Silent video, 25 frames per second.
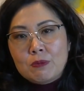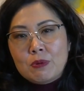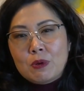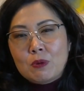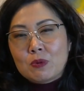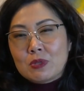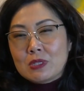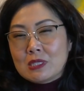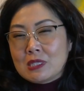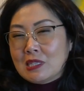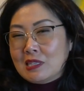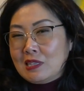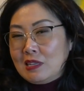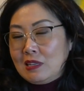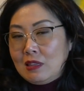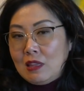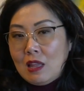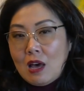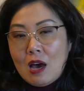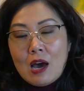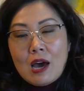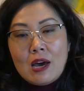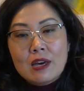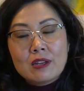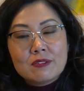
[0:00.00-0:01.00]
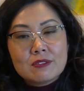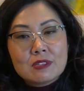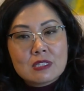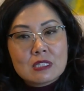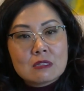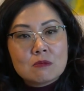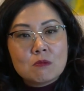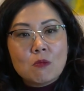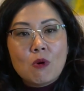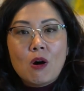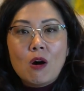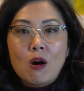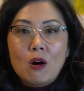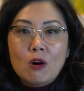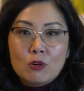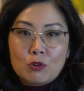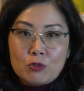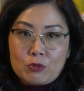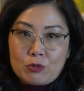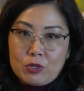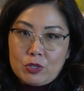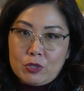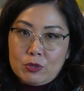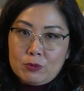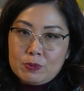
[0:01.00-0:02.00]
but we're seeing a lot of small
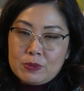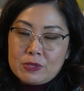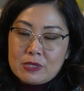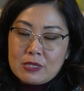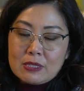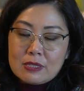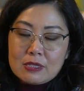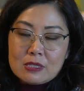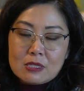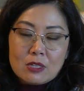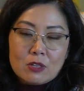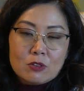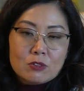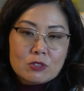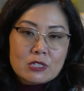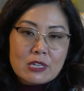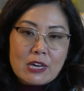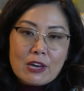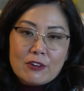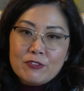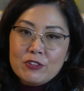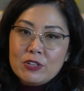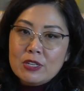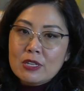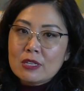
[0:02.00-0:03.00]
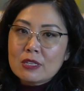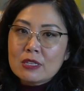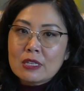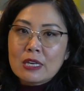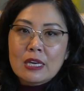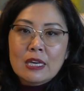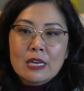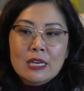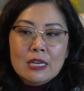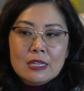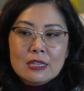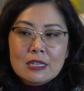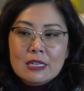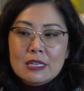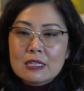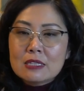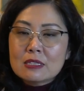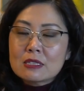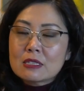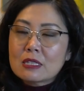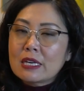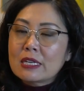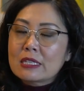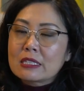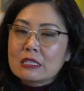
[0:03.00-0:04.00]
groups, and so definitely
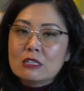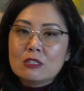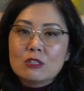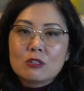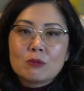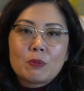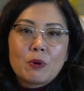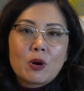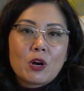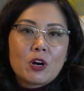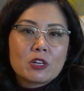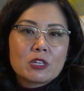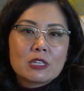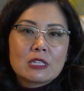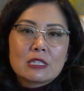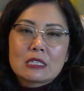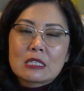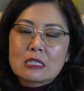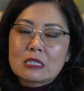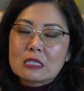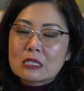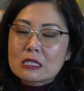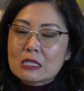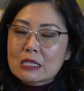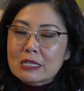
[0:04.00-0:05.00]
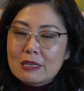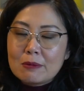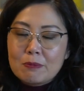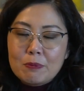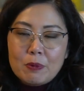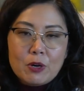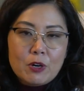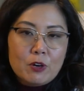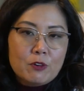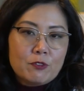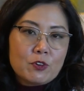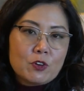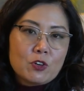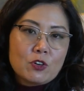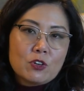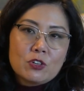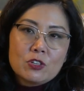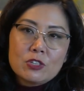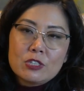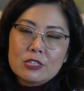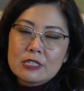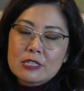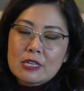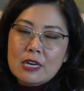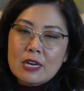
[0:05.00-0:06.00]
things like dinner parties and
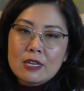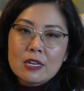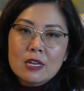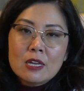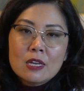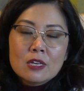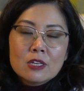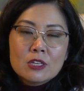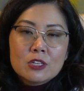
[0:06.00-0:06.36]
sleepovers and,